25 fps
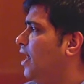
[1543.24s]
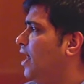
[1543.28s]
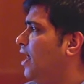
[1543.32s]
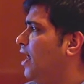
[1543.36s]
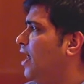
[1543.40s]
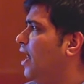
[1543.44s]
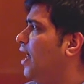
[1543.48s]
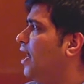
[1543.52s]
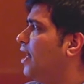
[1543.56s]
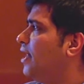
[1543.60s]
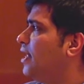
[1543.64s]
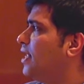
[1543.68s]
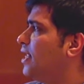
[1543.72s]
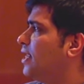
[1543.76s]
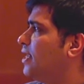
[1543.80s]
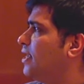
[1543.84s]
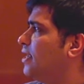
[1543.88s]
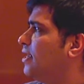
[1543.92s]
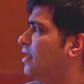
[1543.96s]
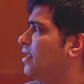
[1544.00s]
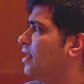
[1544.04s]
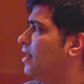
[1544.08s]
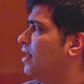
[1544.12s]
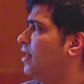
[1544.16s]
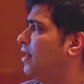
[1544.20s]

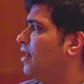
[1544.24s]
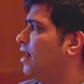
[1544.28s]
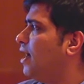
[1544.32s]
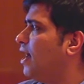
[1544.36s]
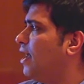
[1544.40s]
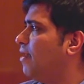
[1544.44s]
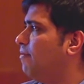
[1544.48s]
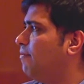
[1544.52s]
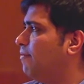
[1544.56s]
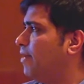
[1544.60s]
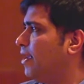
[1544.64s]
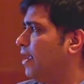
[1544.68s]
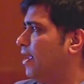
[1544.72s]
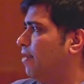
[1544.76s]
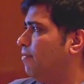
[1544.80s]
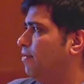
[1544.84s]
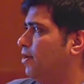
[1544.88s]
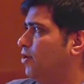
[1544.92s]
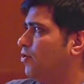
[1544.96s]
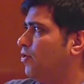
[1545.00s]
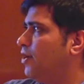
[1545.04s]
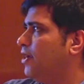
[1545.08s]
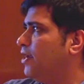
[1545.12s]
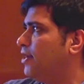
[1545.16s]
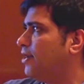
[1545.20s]
And uh, I am
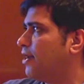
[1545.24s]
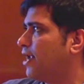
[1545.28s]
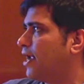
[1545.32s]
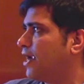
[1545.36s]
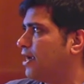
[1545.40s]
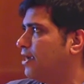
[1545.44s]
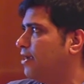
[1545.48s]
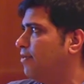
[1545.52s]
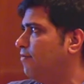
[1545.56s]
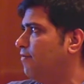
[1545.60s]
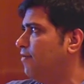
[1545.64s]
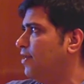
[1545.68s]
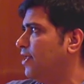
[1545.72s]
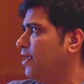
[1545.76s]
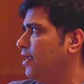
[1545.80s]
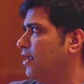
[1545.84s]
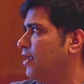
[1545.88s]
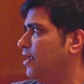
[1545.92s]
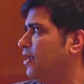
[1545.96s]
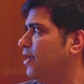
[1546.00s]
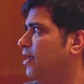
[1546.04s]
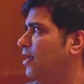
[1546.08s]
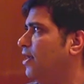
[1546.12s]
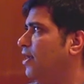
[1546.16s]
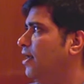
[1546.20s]
able to
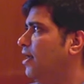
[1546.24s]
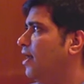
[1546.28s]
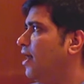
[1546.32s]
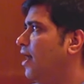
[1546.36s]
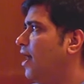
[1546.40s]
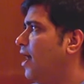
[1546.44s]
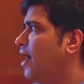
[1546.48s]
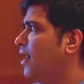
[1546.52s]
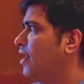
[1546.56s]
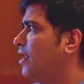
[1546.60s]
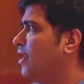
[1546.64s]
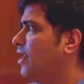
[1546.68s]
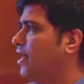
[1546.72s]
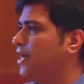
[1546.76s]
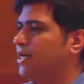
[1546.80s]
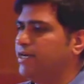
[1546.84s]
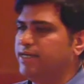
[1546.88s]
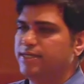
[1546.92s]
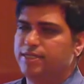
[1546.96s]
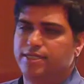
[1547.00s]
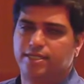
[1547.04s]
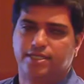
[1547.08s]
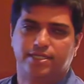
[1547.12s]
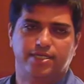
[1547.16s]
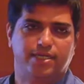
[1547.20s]
interactively
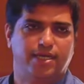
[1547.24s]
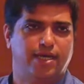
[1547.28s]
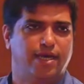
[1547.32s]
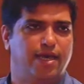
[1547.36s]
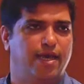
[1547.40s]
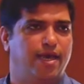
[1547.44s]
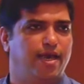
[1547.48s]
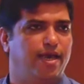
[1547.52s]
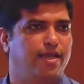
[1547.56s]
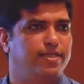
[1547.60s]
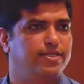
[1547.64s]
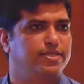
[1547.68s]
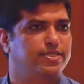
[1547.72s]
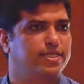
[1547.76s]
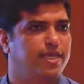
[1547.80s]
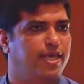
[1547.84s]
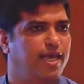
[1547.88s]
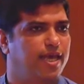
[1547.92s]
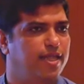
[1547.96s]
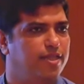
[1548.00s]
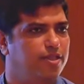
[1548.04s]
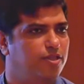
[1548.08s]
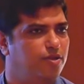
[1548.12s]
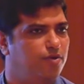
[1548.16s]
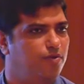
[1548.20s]
analyze and
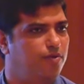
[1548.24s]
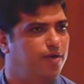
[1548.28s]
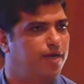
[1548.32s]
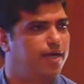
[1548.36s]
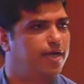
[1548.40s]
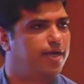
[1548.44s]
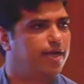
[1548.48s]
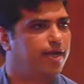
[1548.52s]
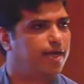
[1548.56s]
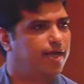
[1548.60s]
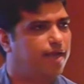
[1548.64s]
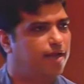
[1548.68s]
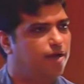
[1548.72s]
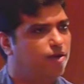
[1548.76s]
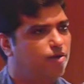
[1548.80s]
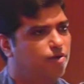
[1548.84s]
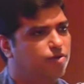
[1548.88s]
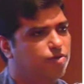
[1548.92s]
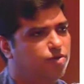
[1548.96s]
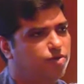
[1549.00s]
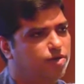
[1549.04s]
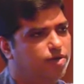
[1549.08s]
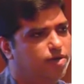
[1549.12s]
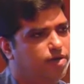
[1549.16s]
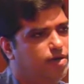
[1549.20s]
scan through it and
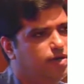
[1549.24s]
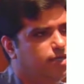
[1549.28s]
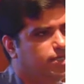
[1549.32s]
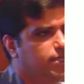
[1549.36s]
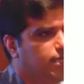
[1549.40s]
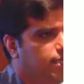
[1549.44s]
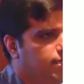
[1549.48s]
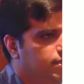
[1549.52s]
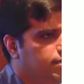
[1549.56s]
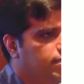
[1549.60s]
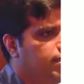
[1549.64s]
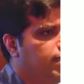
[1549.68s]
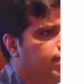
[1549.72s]
look through the results,